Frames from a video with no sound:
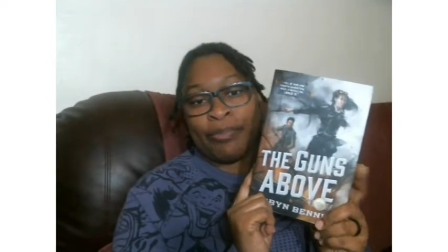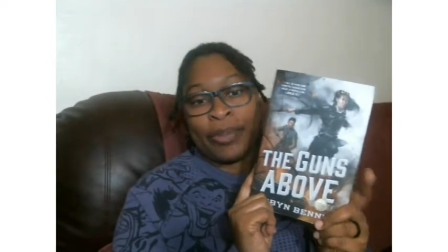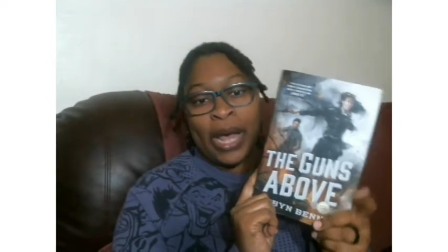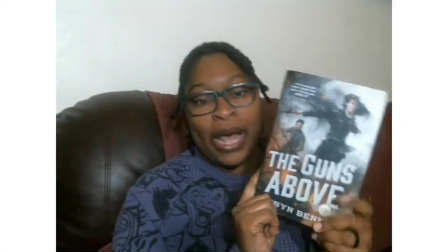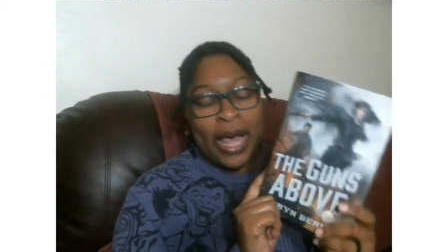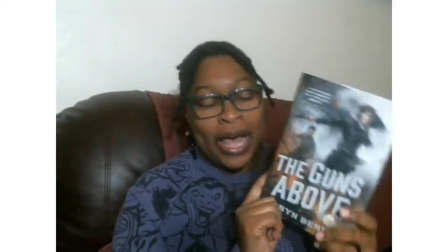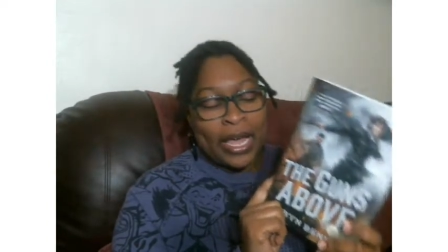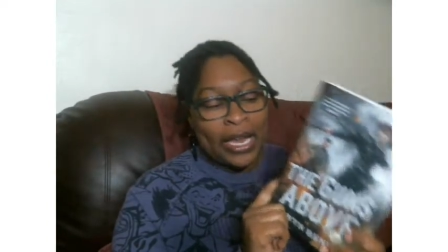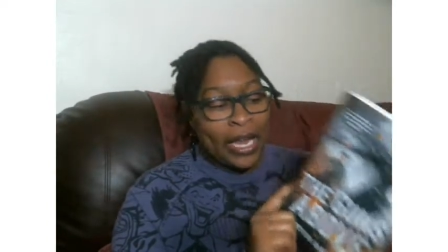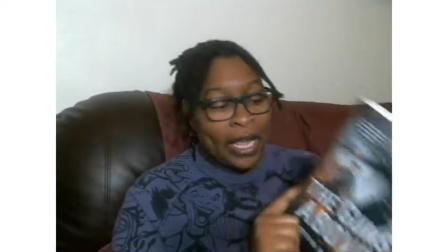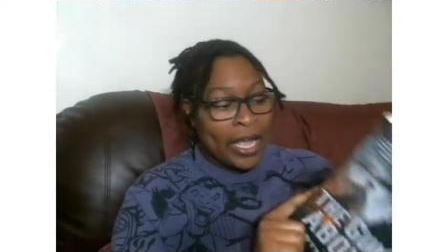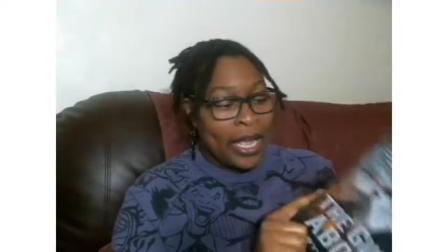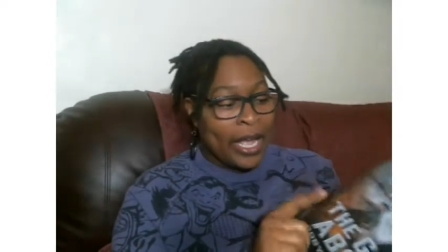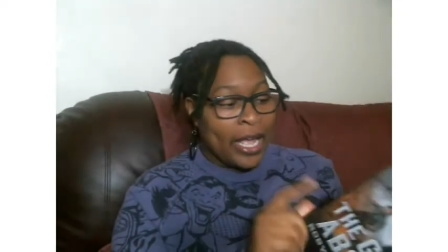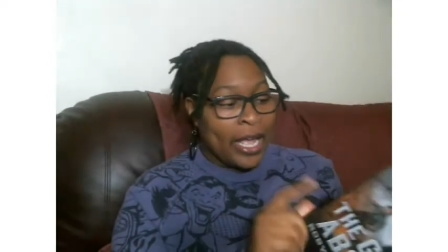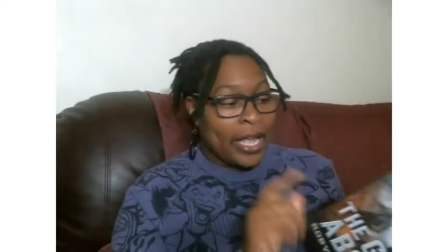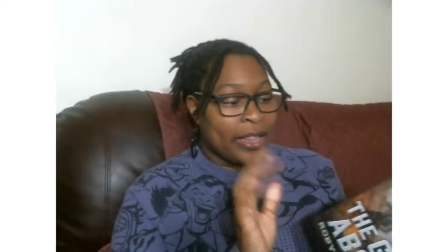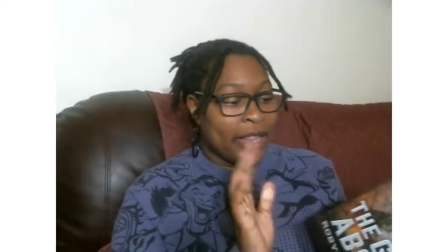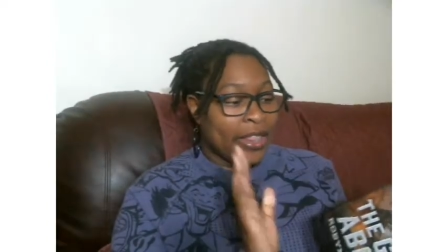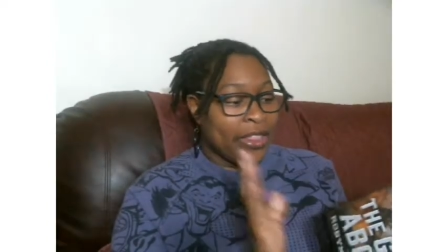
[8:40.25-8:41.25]
but
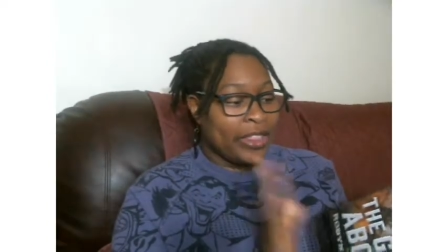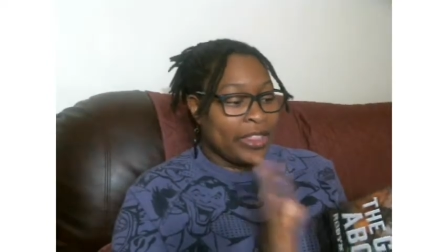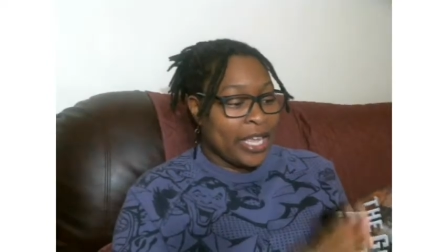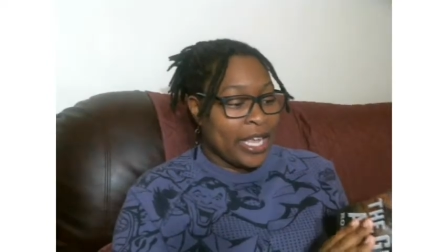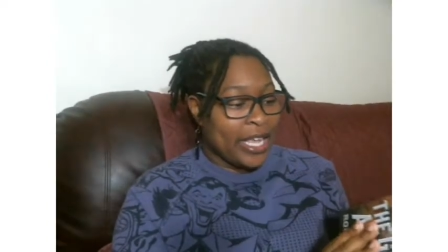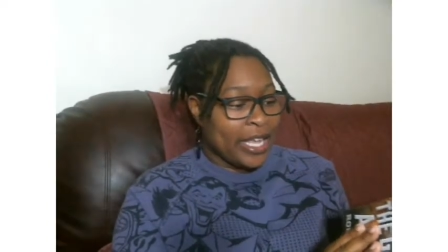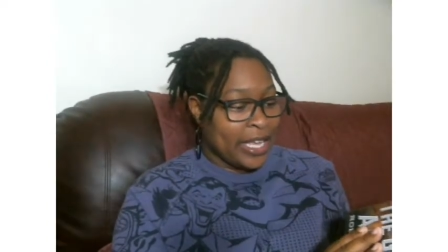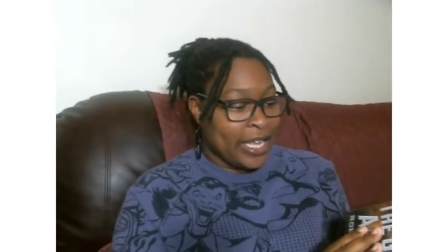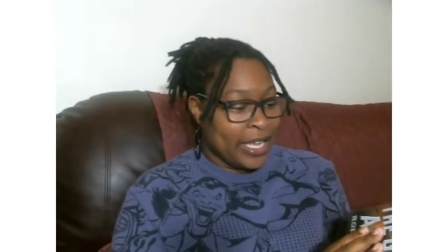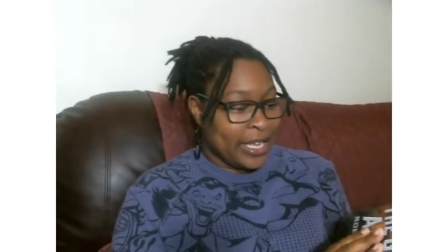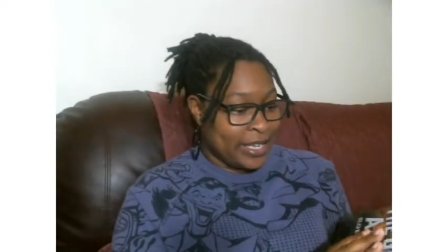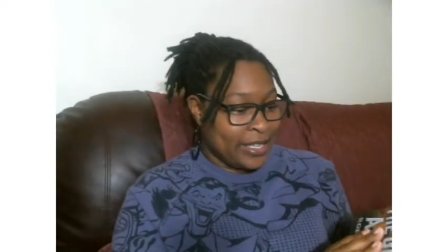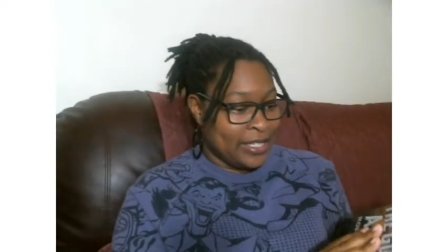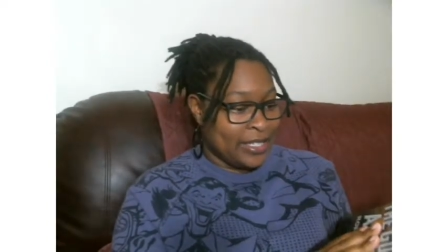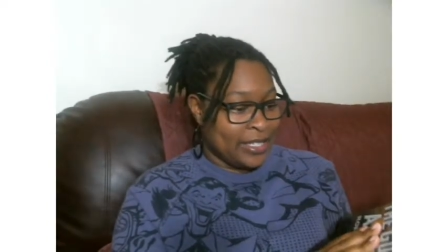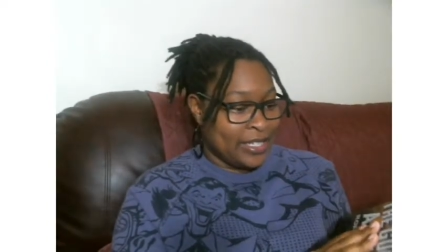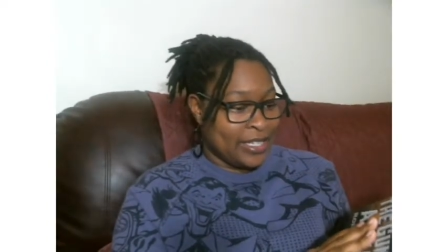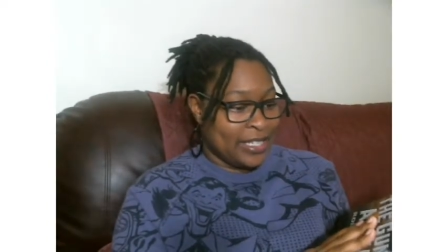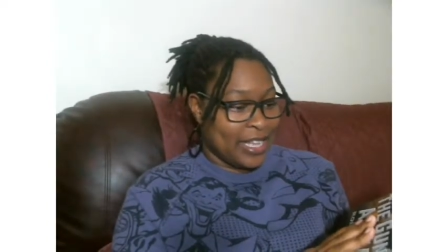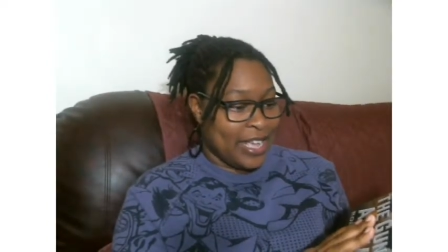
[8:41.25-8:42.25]
the thing
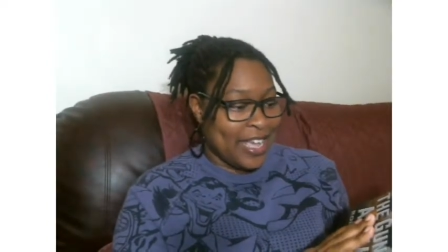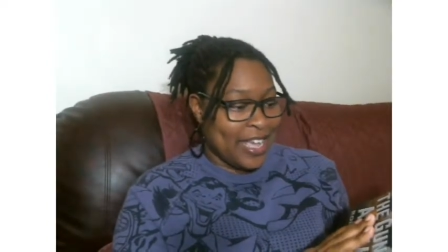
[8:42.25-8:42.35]
is,